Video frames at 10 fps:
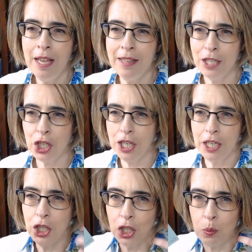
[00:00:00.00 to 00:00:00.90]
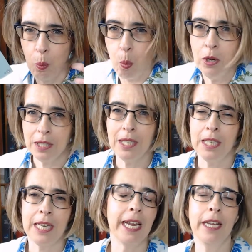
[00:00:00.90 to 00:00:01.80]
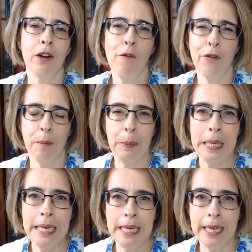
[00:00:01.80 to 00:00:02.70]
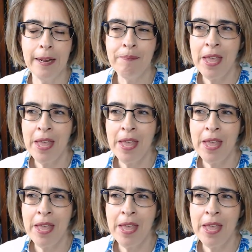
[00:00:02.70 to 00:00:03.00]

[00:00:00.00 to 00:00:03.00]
that she just wants to take it off completely.